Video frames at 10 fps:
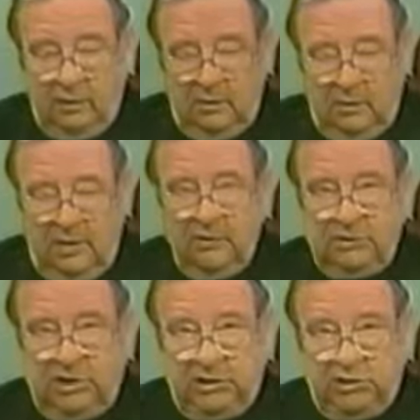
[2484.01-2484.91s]
a
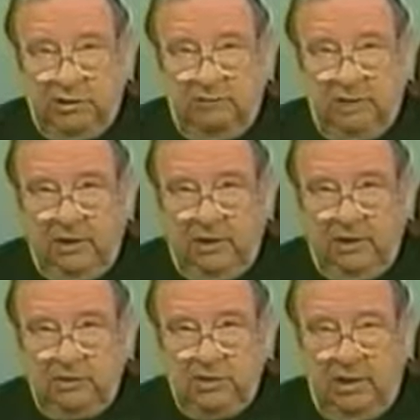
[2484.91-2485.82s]
recession,
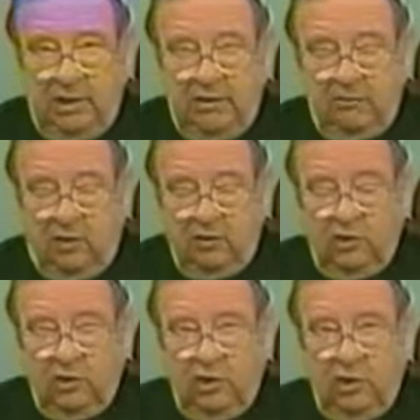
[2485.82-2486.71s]
because it's called
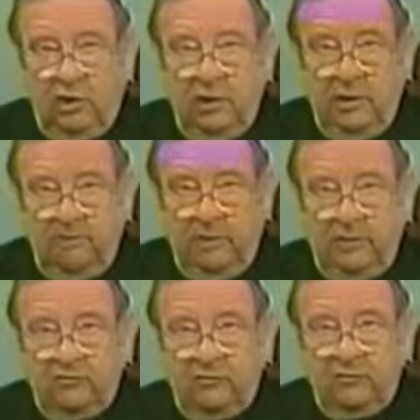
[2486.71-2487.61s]
good
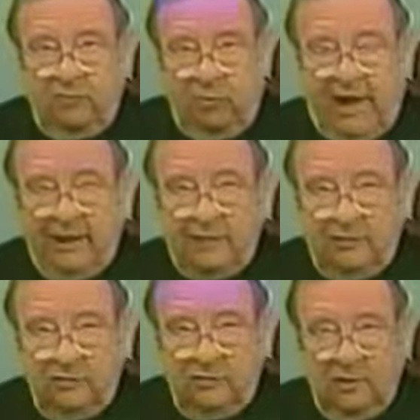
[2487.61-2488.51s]
business practice,